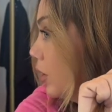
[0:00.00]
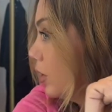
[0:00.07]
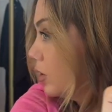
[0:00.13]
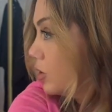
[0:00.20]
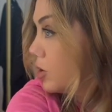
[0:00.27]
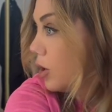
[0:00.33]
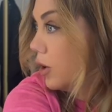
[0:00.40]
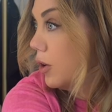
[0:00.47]

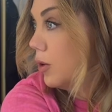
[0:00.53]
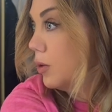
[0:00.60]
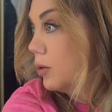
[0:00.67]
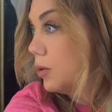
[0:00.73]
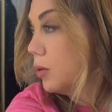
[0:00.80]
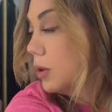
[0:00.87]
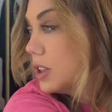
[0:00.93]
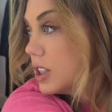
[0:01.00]
So
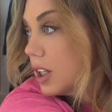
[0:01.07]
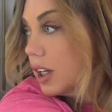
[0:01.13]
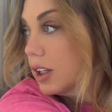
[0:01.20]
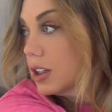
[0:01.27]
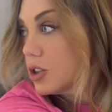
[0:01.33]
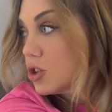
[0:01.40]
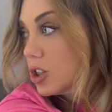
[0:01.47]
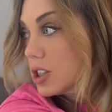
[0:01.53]
once again,
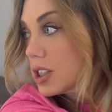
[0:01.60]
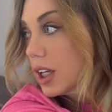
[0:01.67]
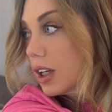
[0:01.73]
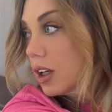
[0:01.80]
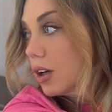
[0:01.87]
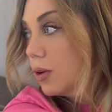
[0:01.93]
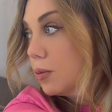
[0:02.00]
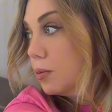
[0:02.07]
it's just
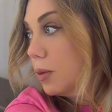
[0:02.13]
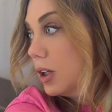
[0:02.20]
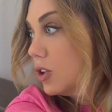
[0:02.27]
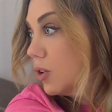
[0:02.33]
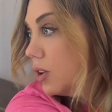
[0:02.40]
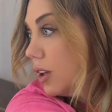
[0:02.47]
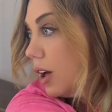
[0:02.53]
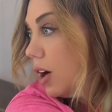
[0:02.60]
like me
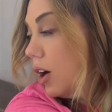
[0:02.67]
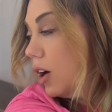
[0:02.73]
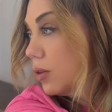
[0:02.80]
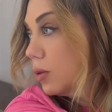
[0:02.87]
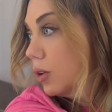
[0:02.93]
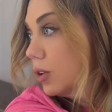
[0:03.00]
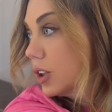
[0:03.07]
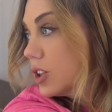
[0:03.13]
doing that hot
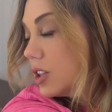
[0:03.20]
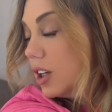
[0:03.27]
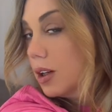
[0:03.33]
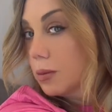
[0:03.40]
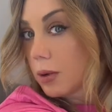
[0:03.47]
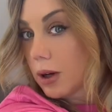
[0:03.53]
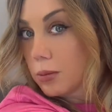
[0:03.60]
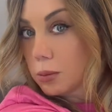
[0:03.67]
roller tip.
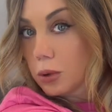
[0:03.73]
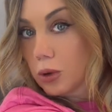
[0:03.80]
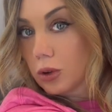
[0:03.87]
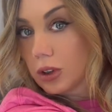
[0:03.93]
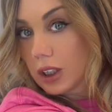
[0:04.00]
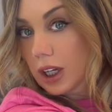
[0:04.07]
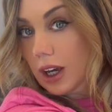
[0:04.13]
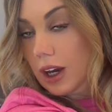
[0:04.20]
I'm
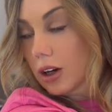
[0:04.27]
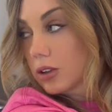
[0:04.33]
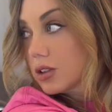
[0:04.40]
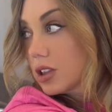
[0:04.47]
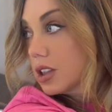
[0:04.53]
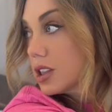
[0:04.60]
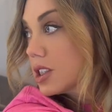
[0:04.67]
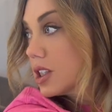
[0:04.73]
pulling it out
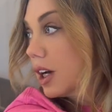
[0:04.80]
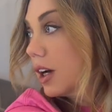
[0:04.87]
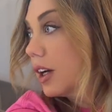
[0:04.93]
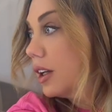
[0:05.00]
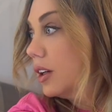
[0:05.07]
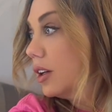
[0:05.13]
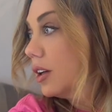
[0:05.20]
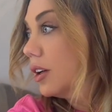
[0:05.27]
to the side